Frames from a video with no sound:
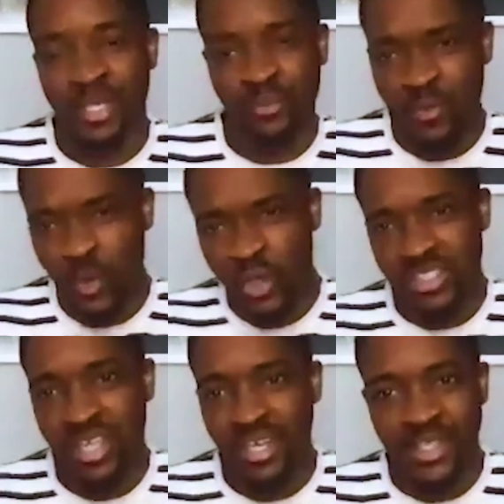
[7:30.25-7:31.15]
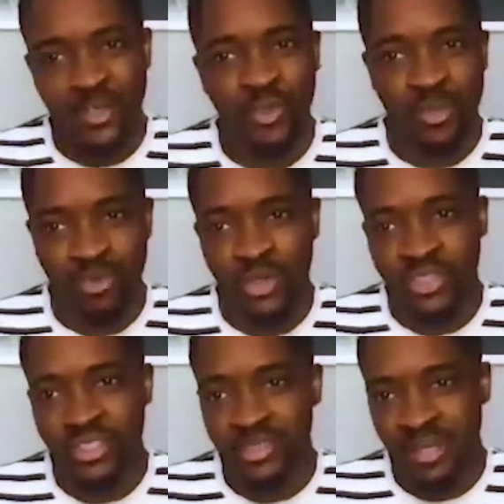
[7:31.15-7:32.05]
And we've all got slightly different
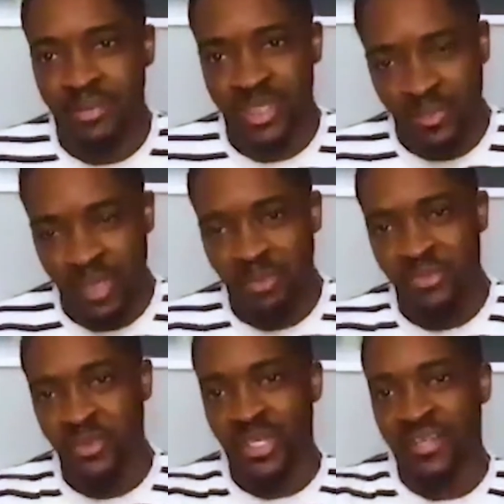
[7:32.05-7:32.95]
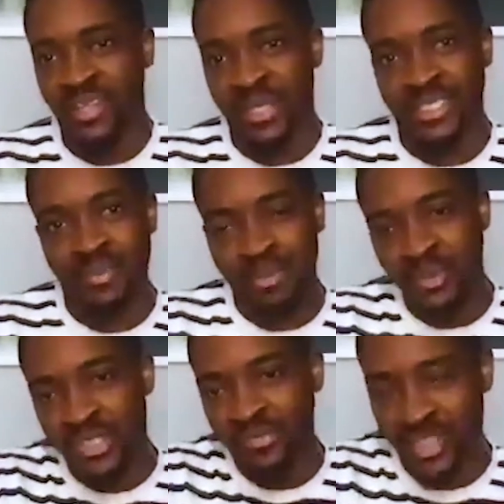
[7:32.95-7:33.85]
approaches. Maybe some people feel like they're meant to make
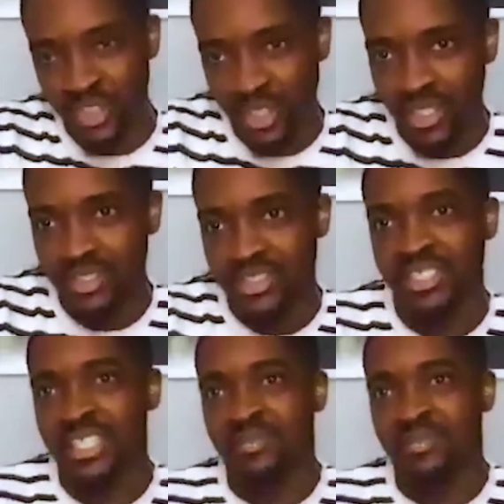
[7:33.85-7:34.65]
music for the church.